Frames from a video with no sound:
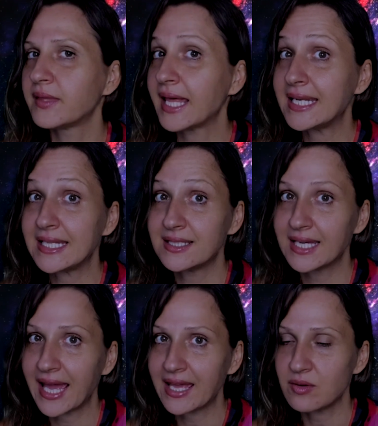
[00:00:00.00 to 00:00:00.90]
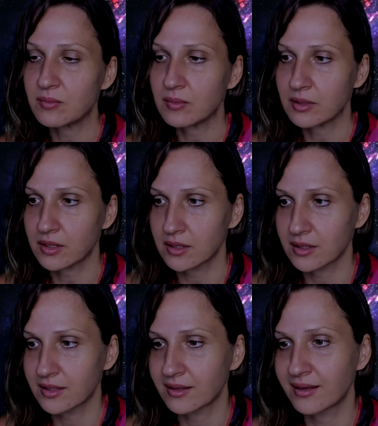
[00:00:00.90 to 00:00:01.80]
And in the game,
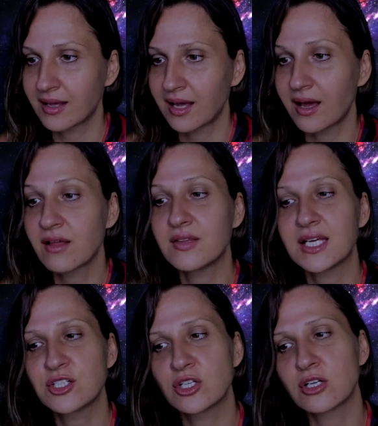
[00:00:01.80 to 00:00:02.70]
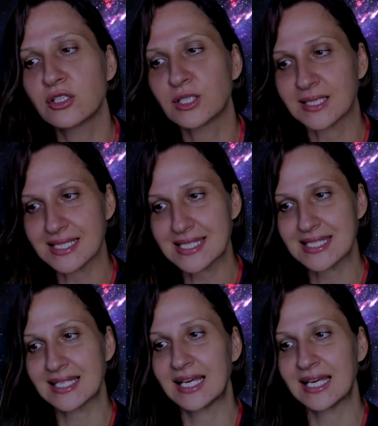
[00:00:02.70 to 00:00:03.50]
the Eternals